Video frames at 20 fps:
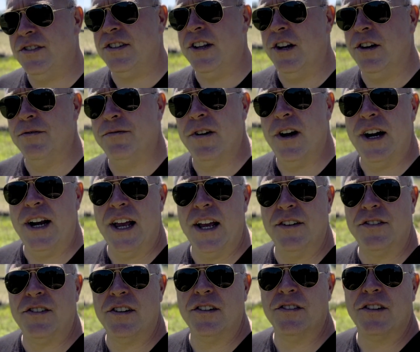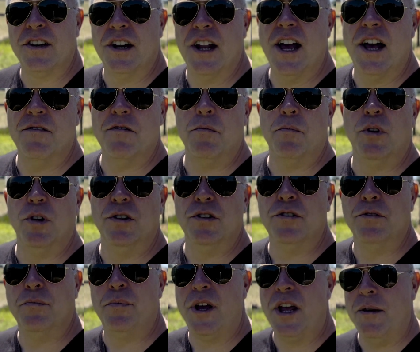seller financing is going to have a
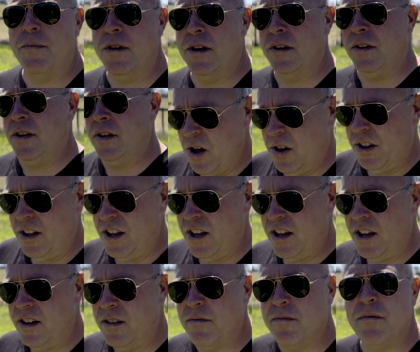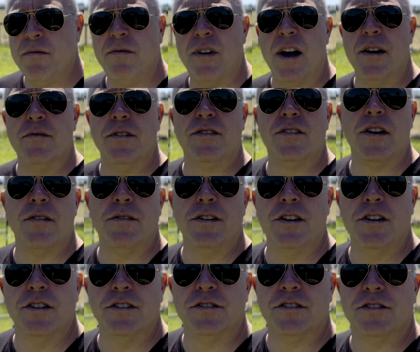balloon payment, probably 5 to 7
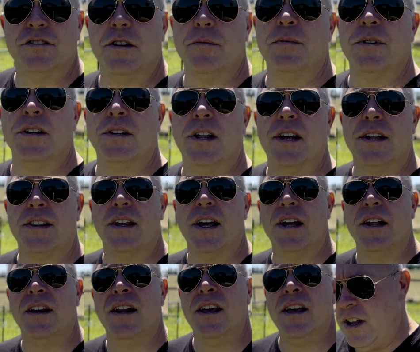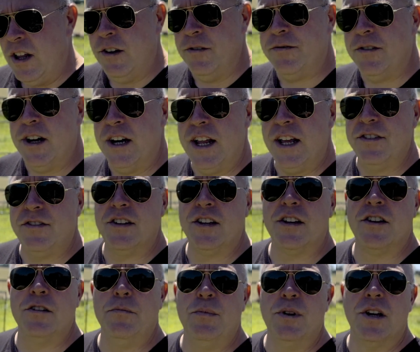years or something like that. Seller financing
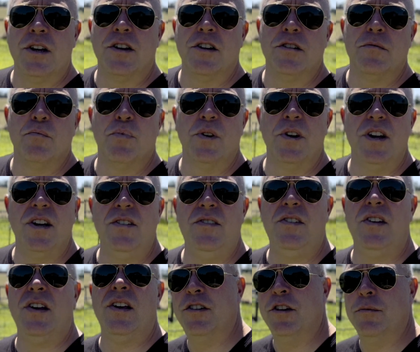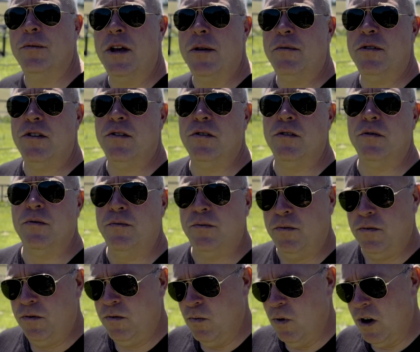could be a good bridge until maybe you
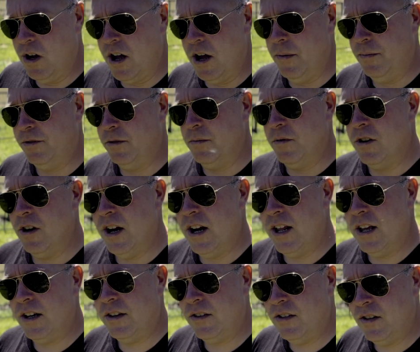work up some credit,